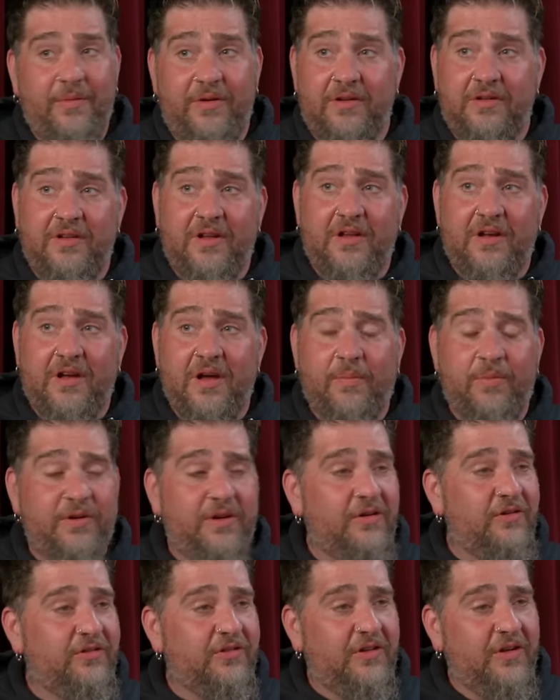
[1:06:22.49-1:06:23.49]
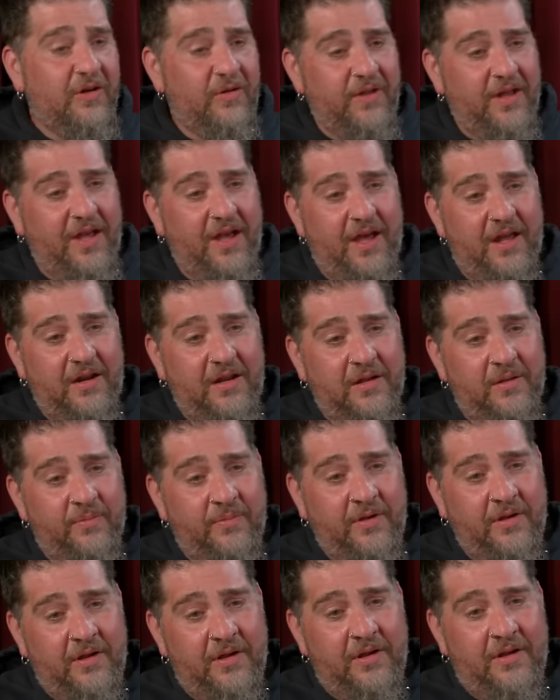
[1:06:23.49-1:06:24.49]
And a couple years ago, they had
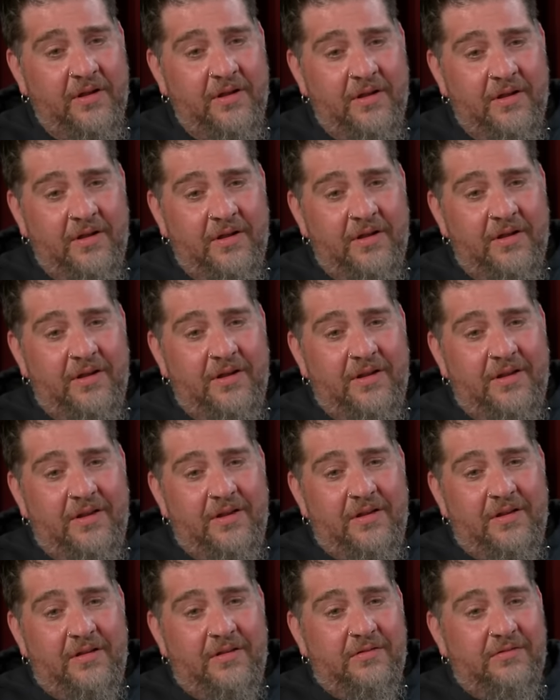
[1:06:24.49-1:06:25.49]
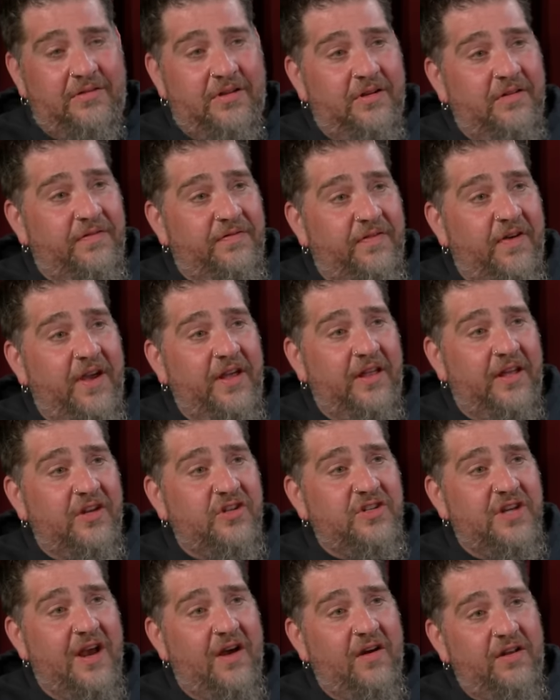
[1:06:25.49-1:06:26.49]
him did a fight, like a
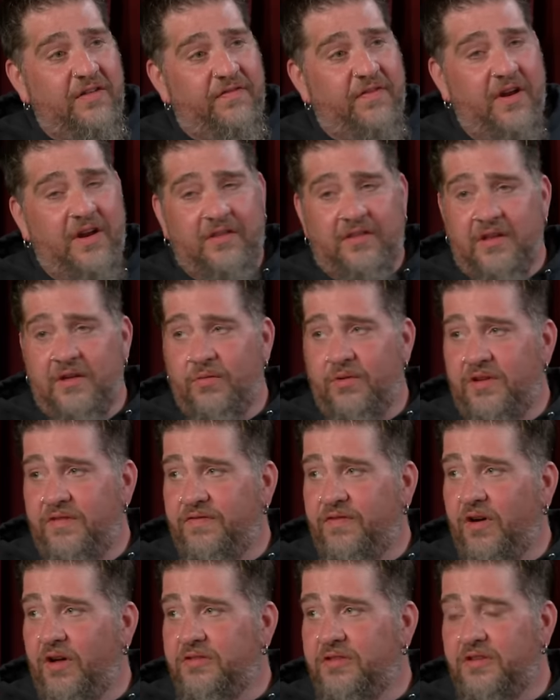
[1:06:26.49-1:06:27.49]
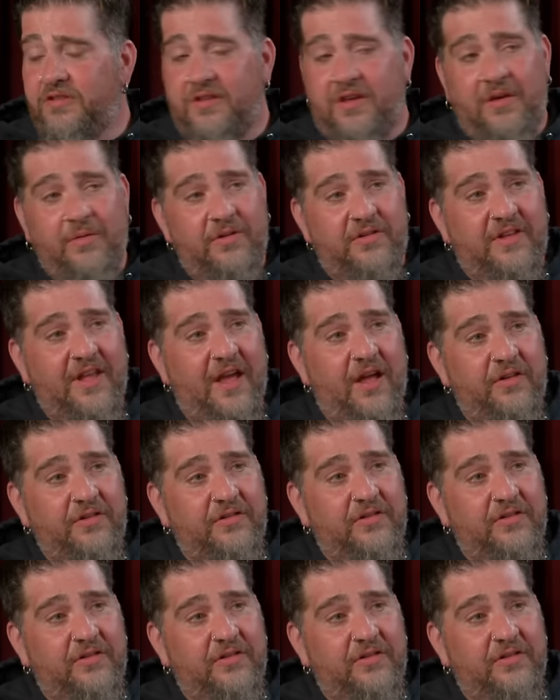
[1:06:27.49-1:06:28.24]
charity fighting thing where he fought this kid with Down